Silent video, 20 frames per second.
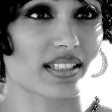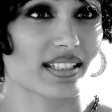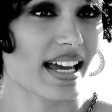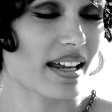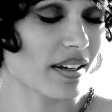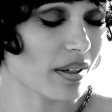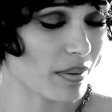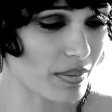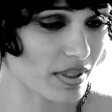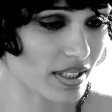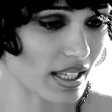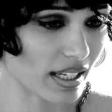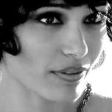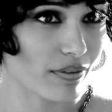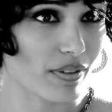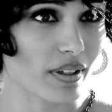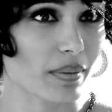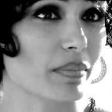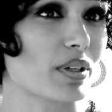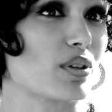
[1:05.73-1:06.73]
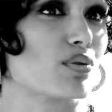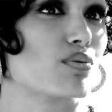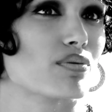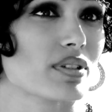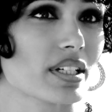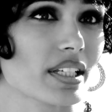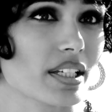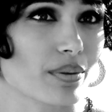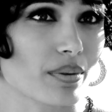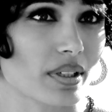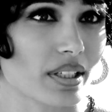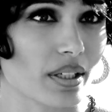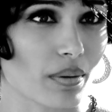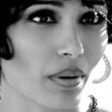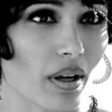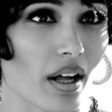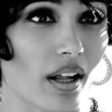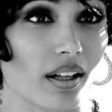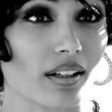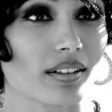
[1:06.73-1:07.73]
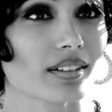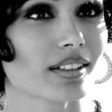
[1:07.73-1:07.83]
denims that fit me really, really well.